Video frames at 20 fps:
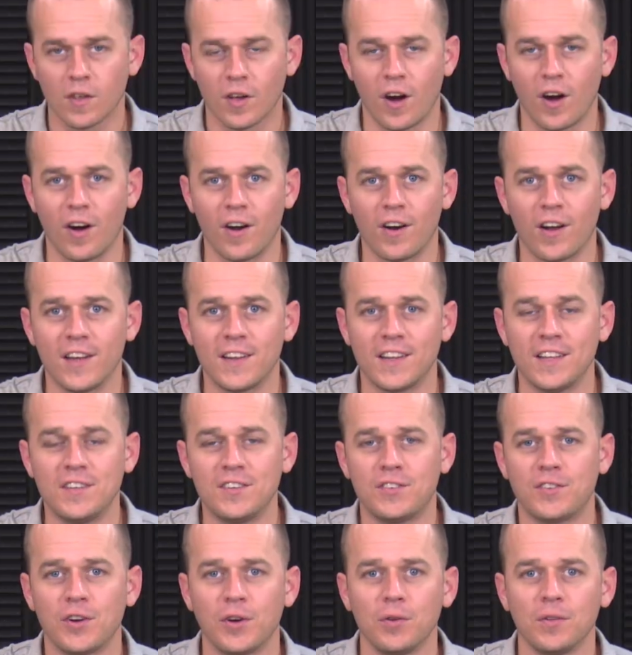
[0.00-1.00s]
All right,
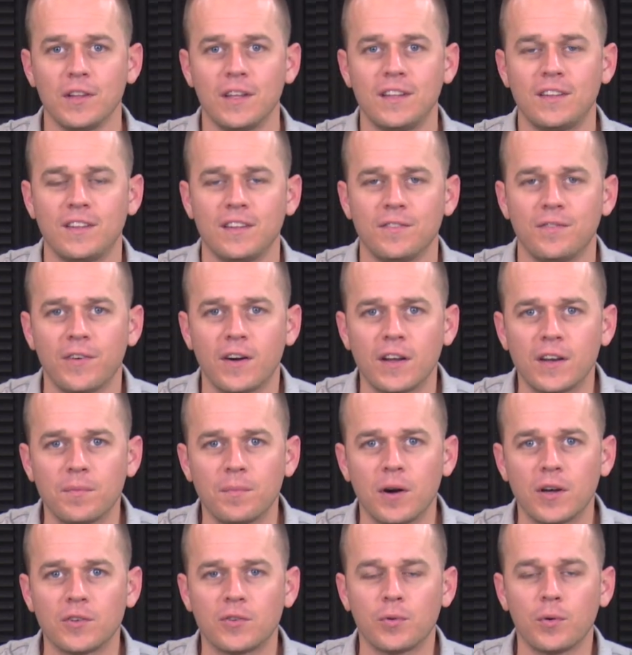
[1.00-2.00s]
he's Joe Lisi. Find
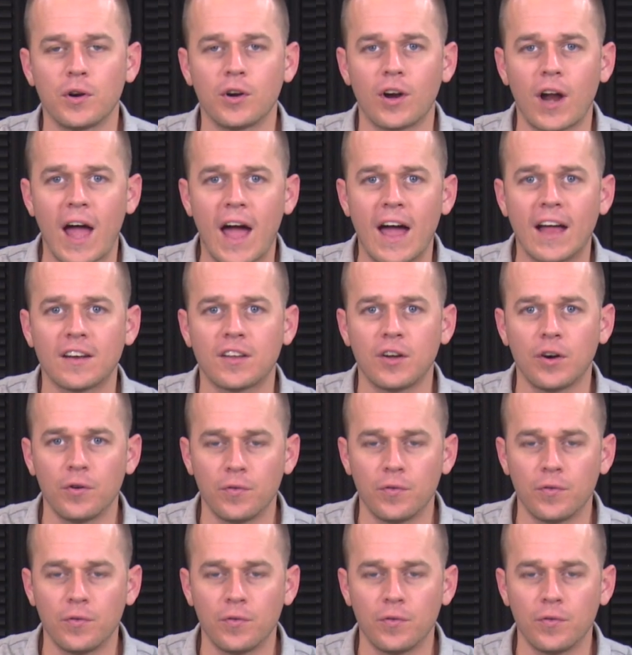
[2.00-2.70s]
him on Twitter at Go